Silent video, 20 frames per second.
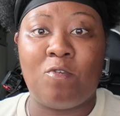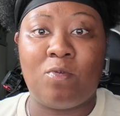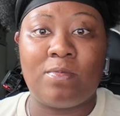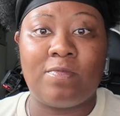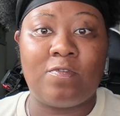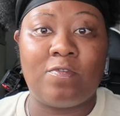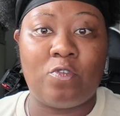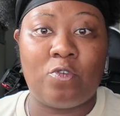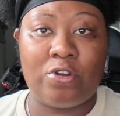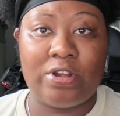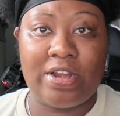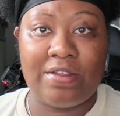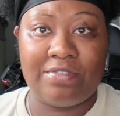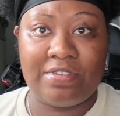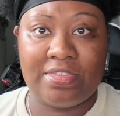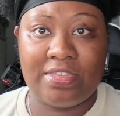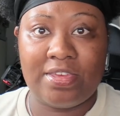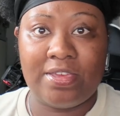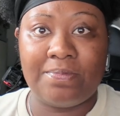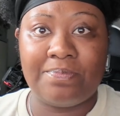Form 4 and
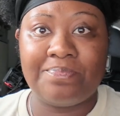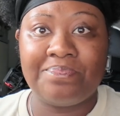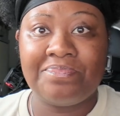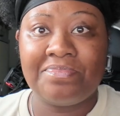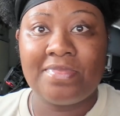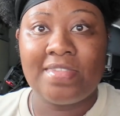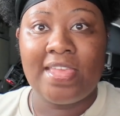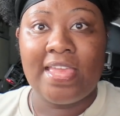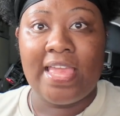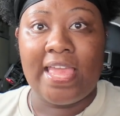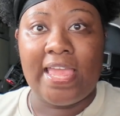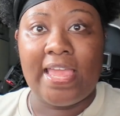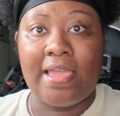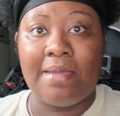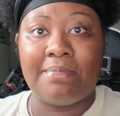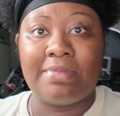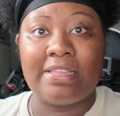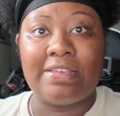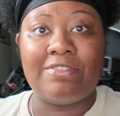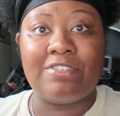everything.
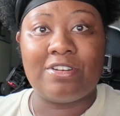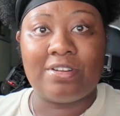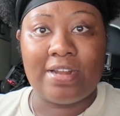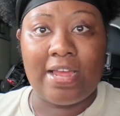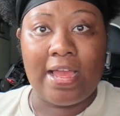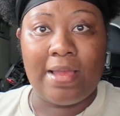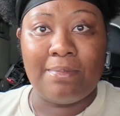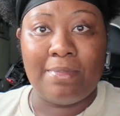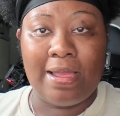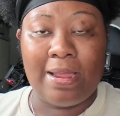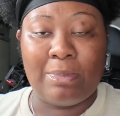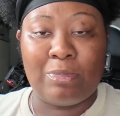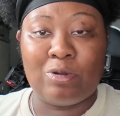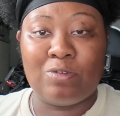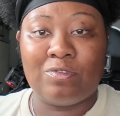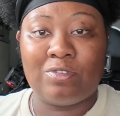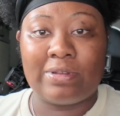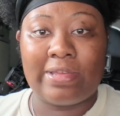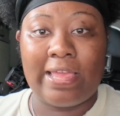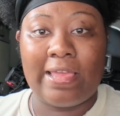And believe it or not, my
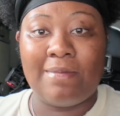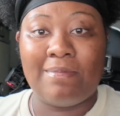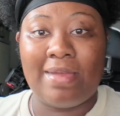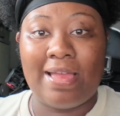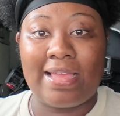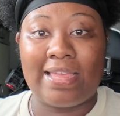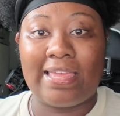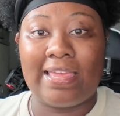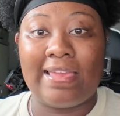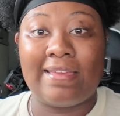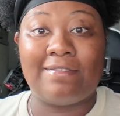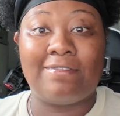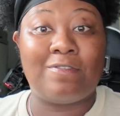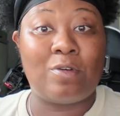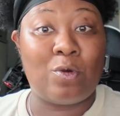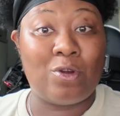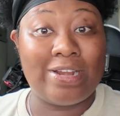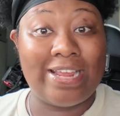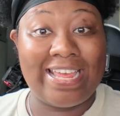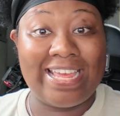approval came back in
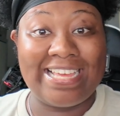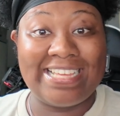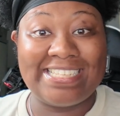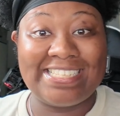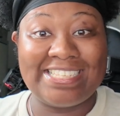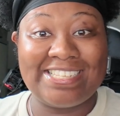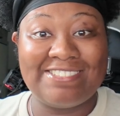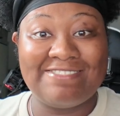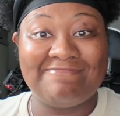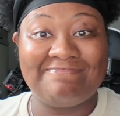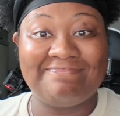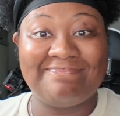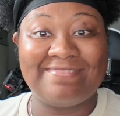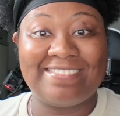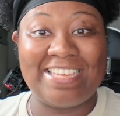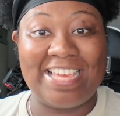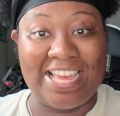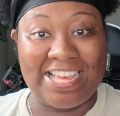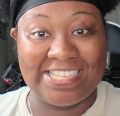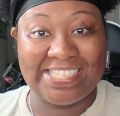4 days.
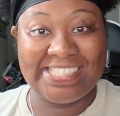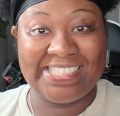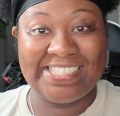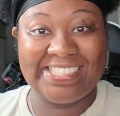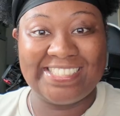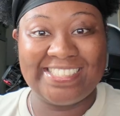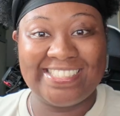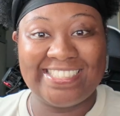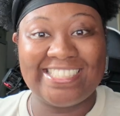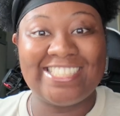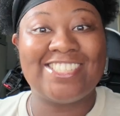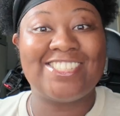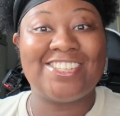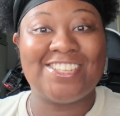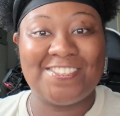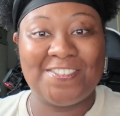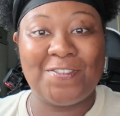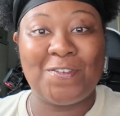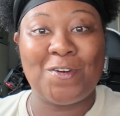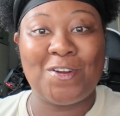Yes,
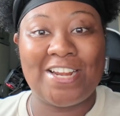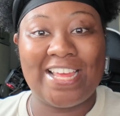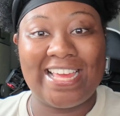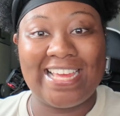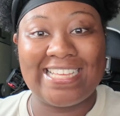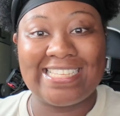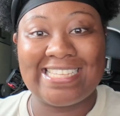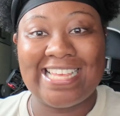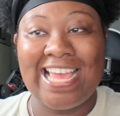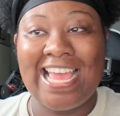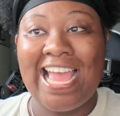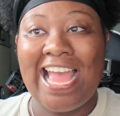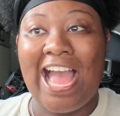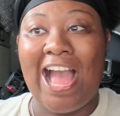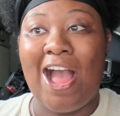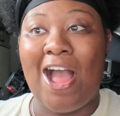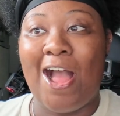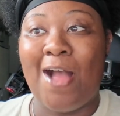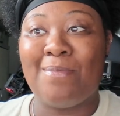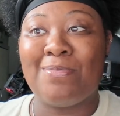just 4 days.
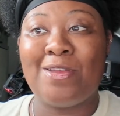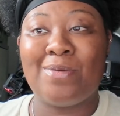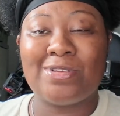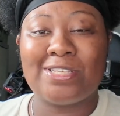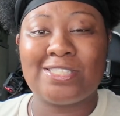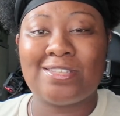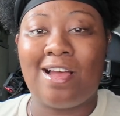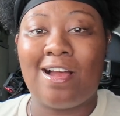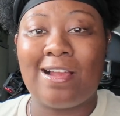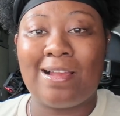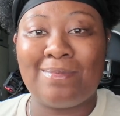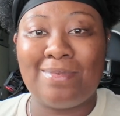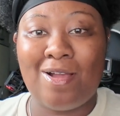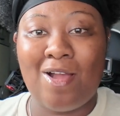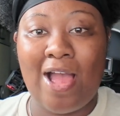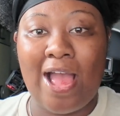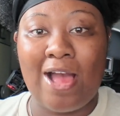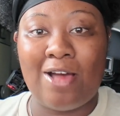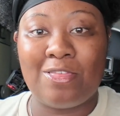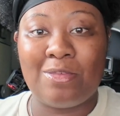There was talk
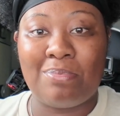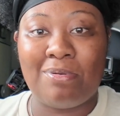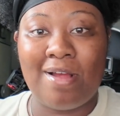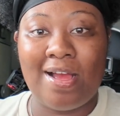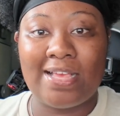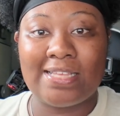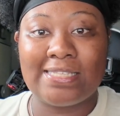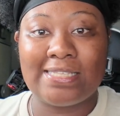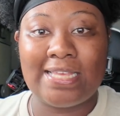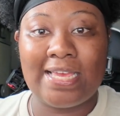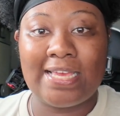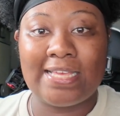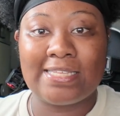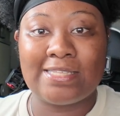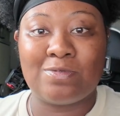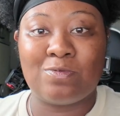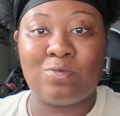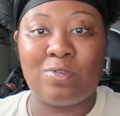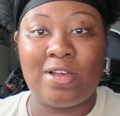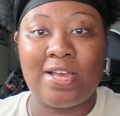about how the
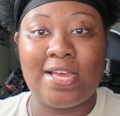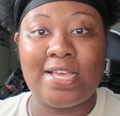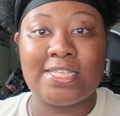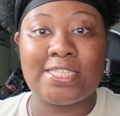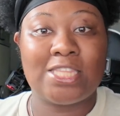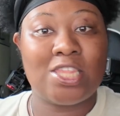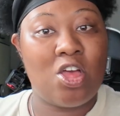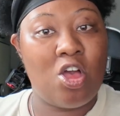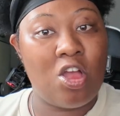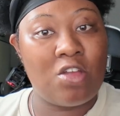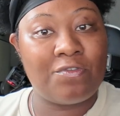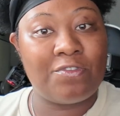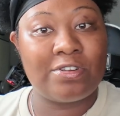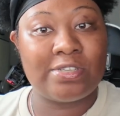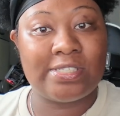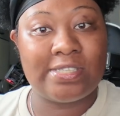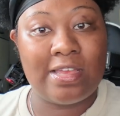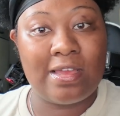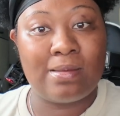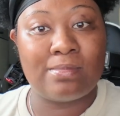process was long for
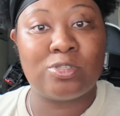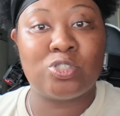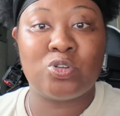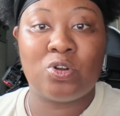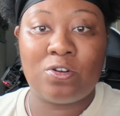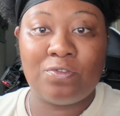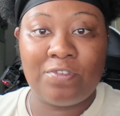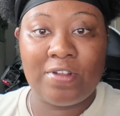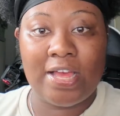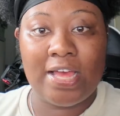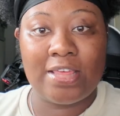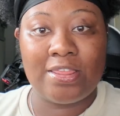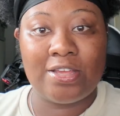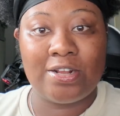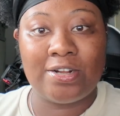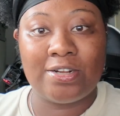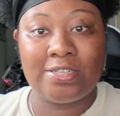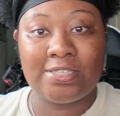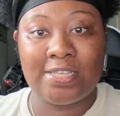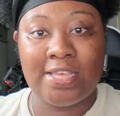some, short for
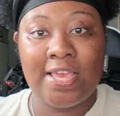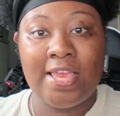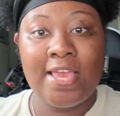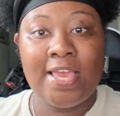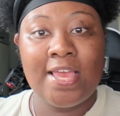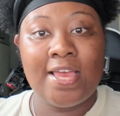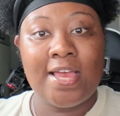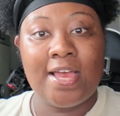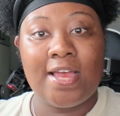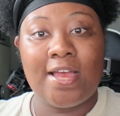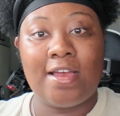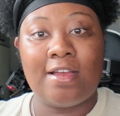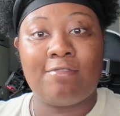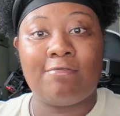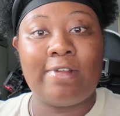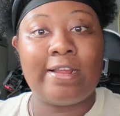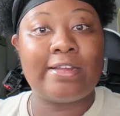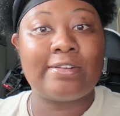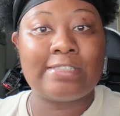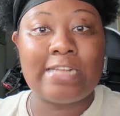others,
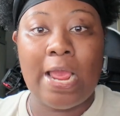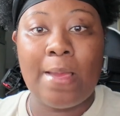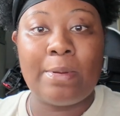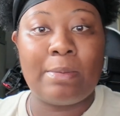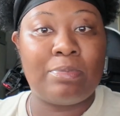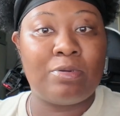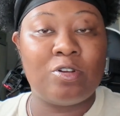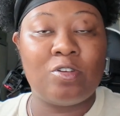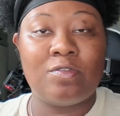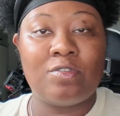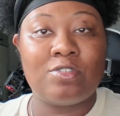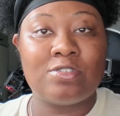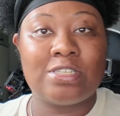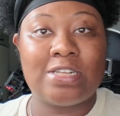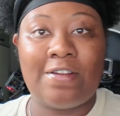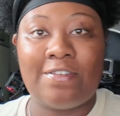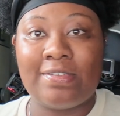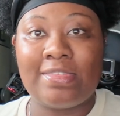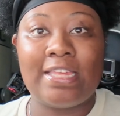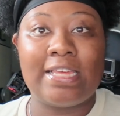record time approvals
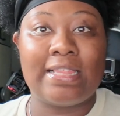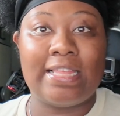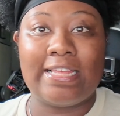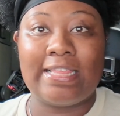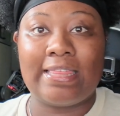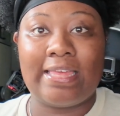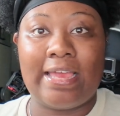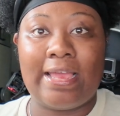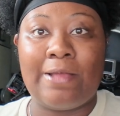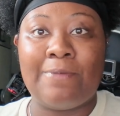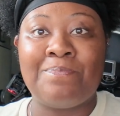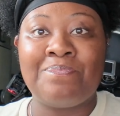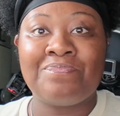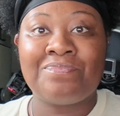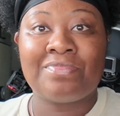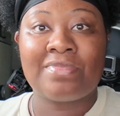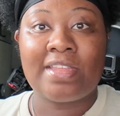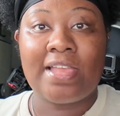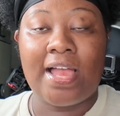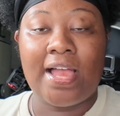and everything like that.
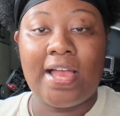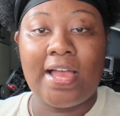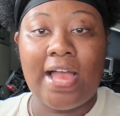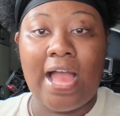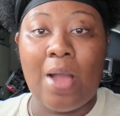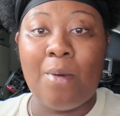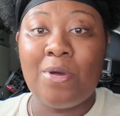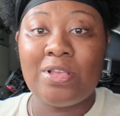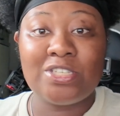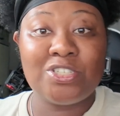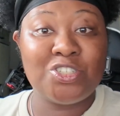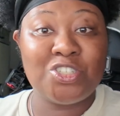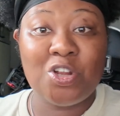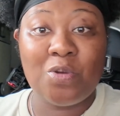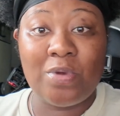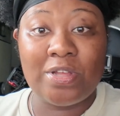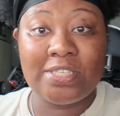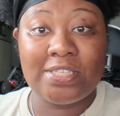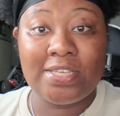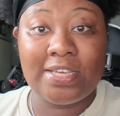I wasn't
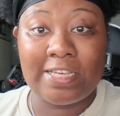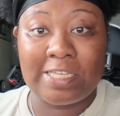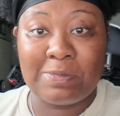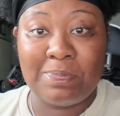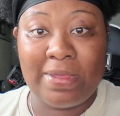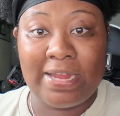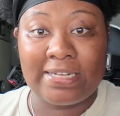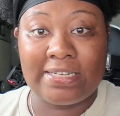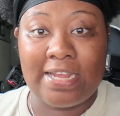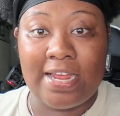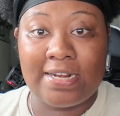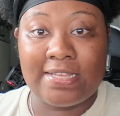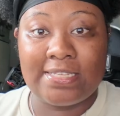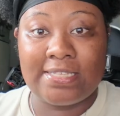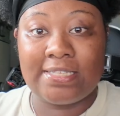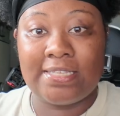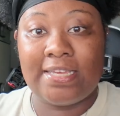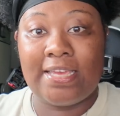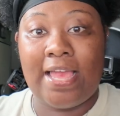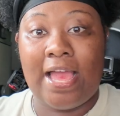sure what to expect,
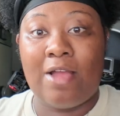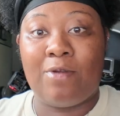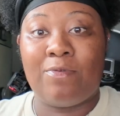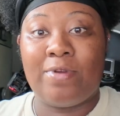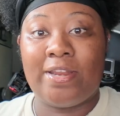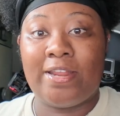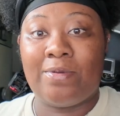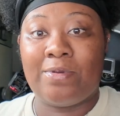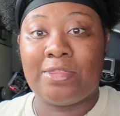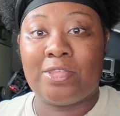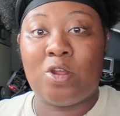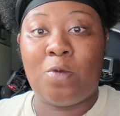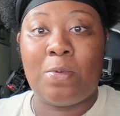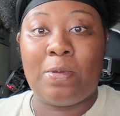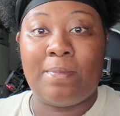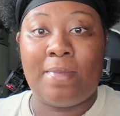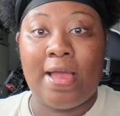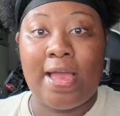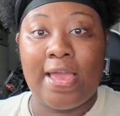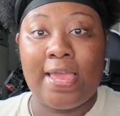honestly. I went in with an
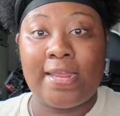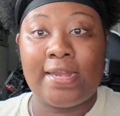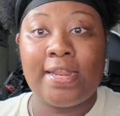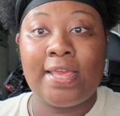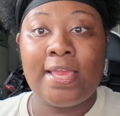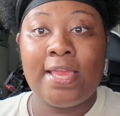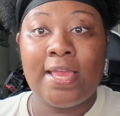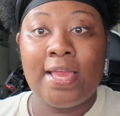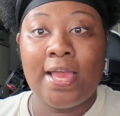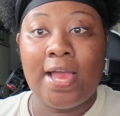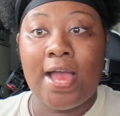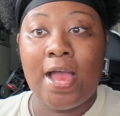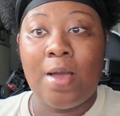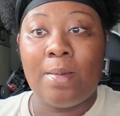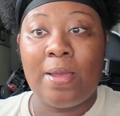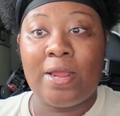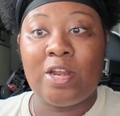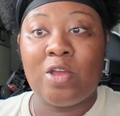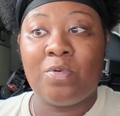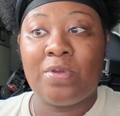open mind.
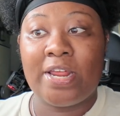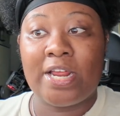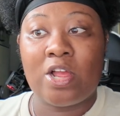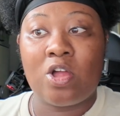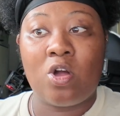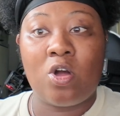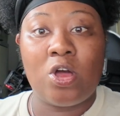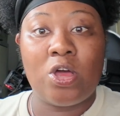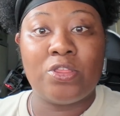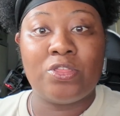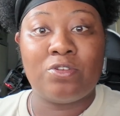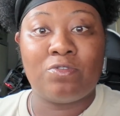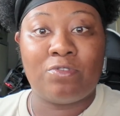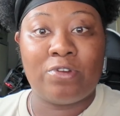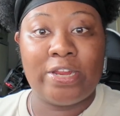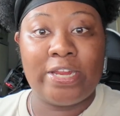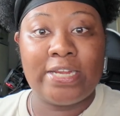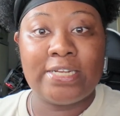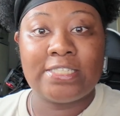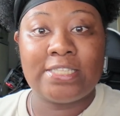I know when I called the
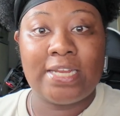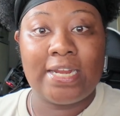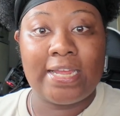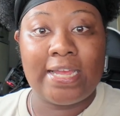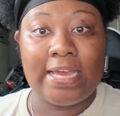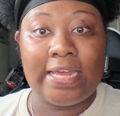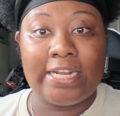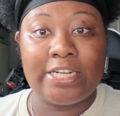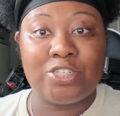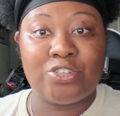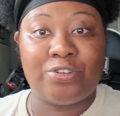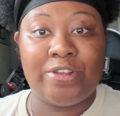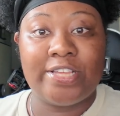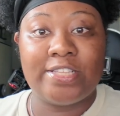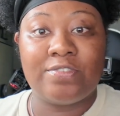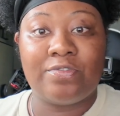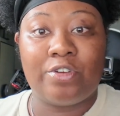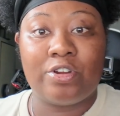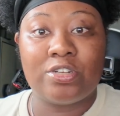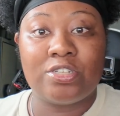range that I got it
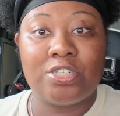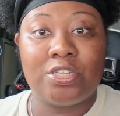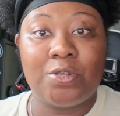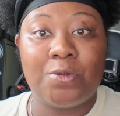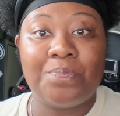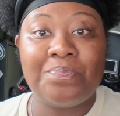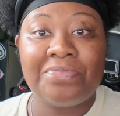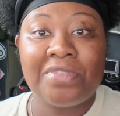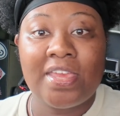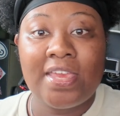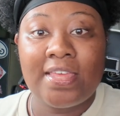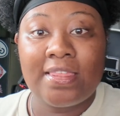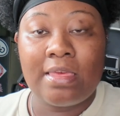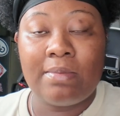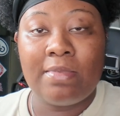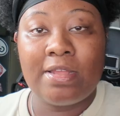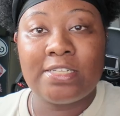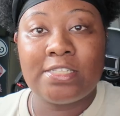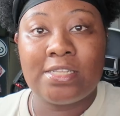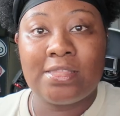transferred to, they
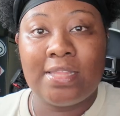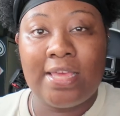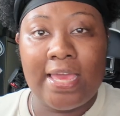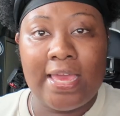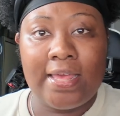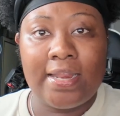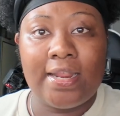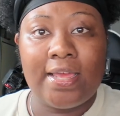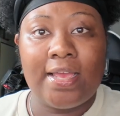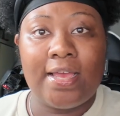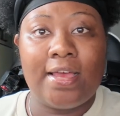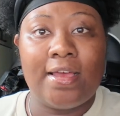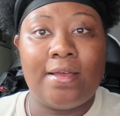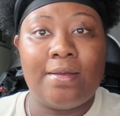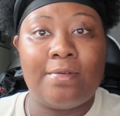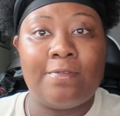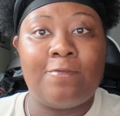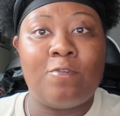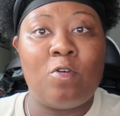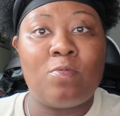mentioned that
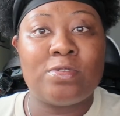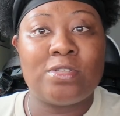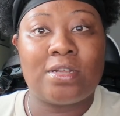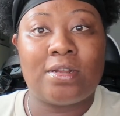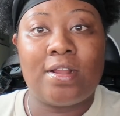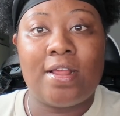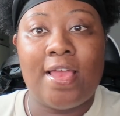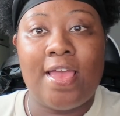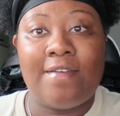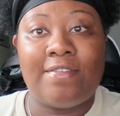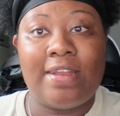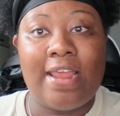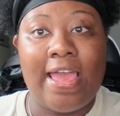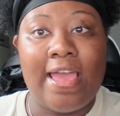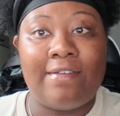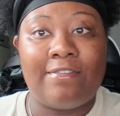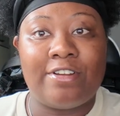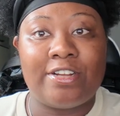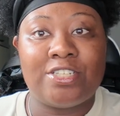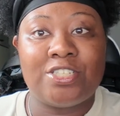forms have an
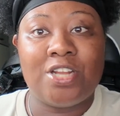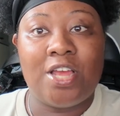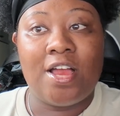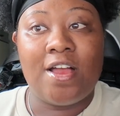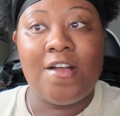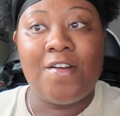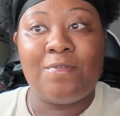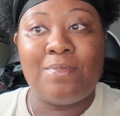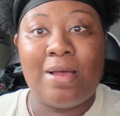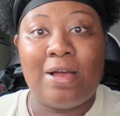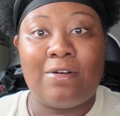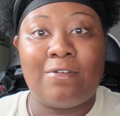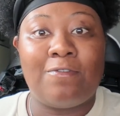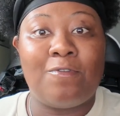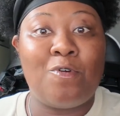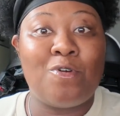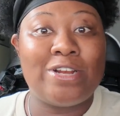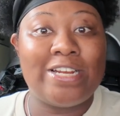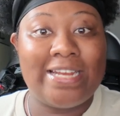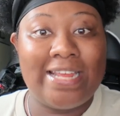average of about
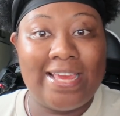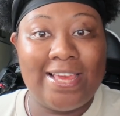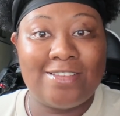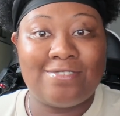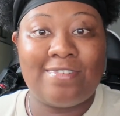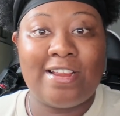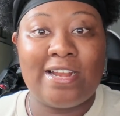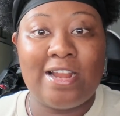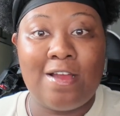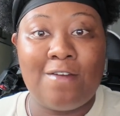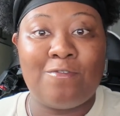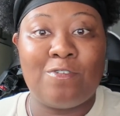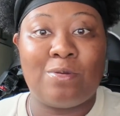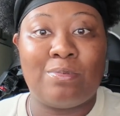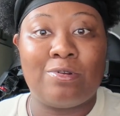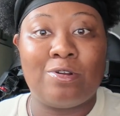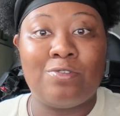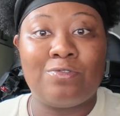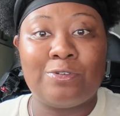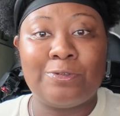40 days right now for
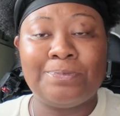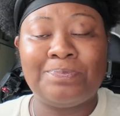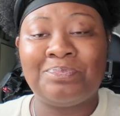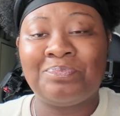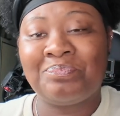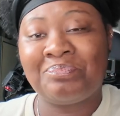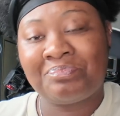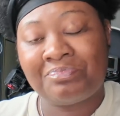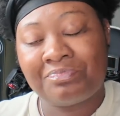approval.